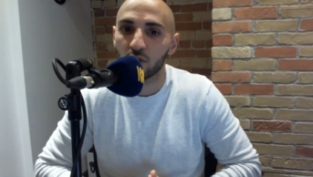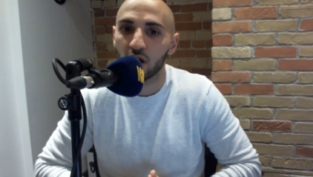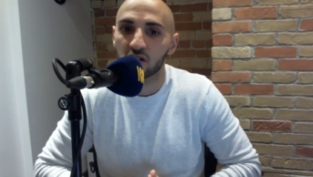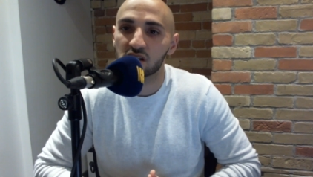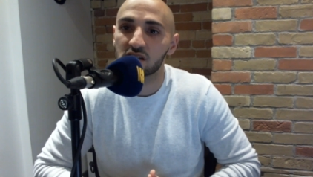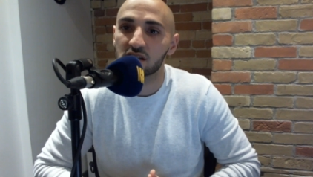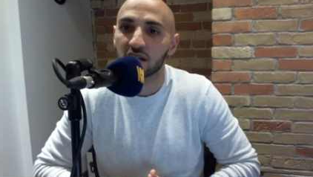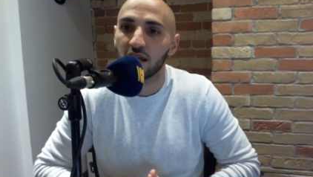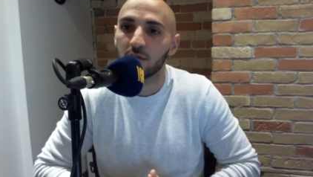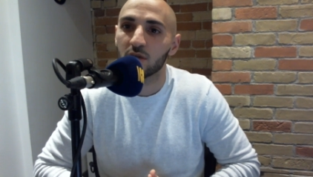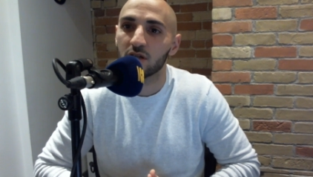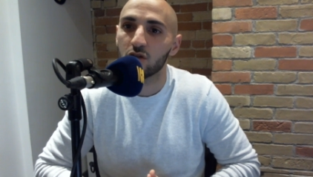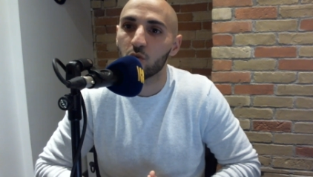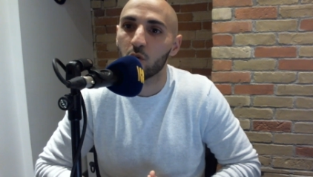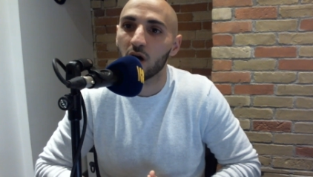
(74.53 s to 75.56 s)
Rouse, this is a game
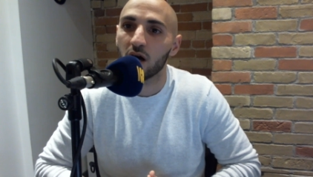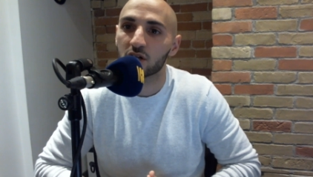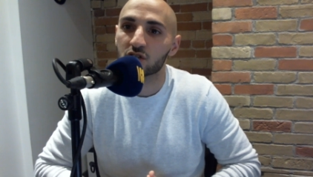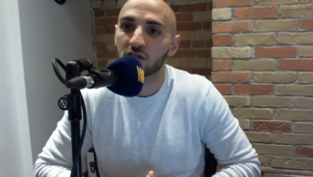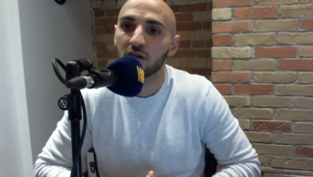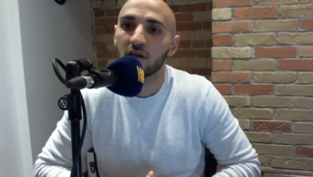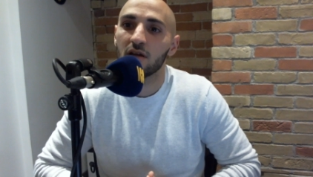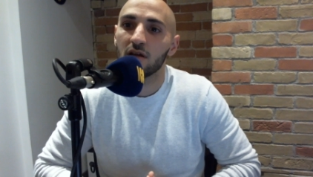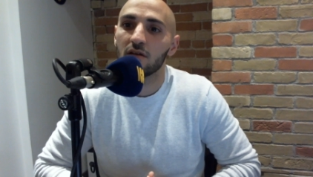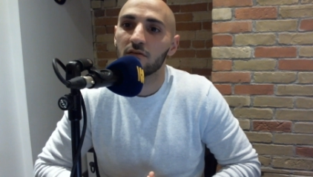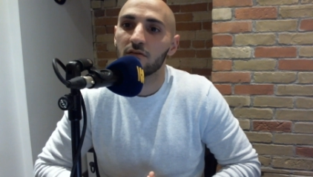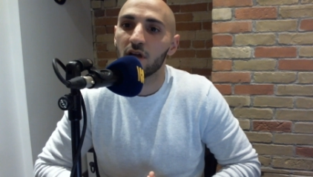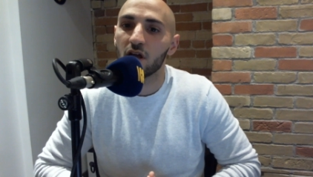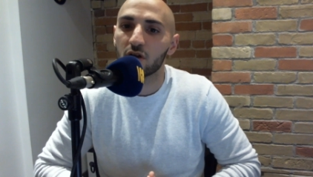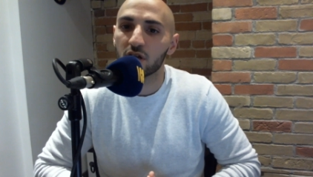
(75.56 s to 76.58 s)
that you watched
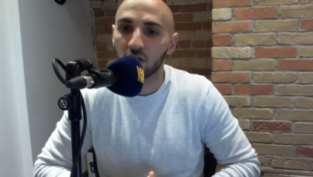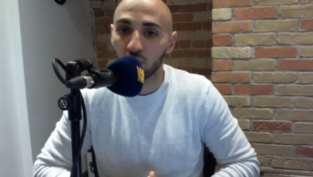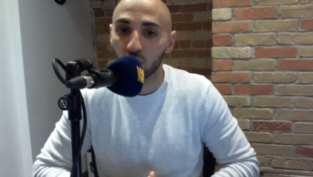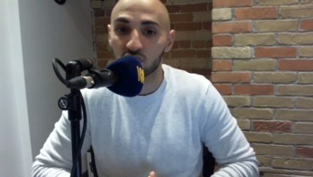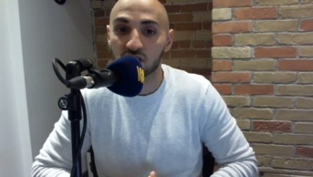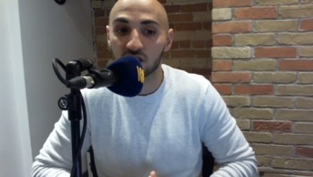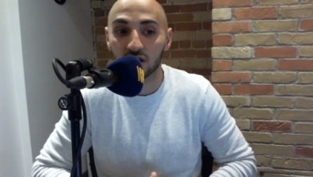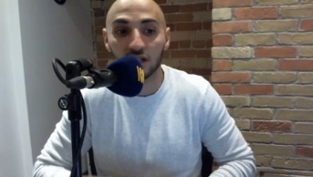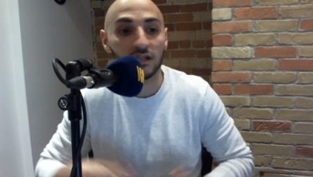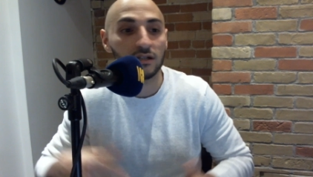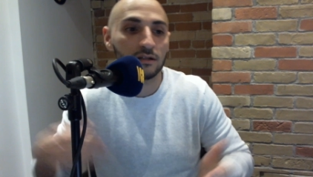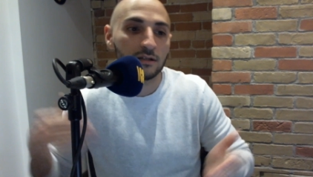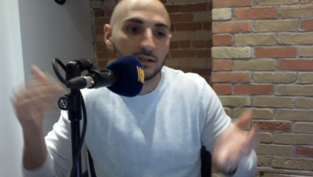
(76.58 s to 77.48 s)
very closely.